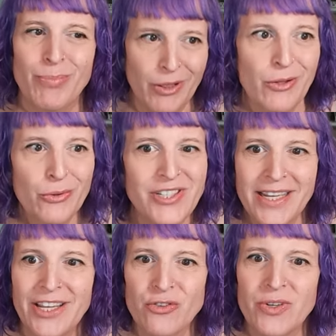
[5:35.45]
But
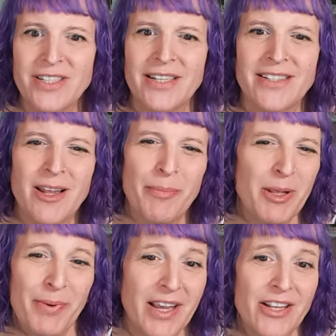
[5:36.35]
losing interest in
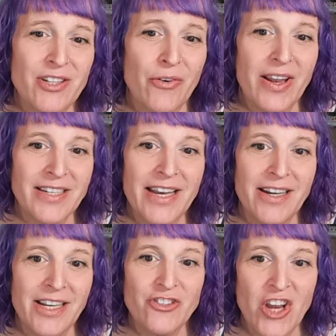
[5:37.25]
somebody because their identity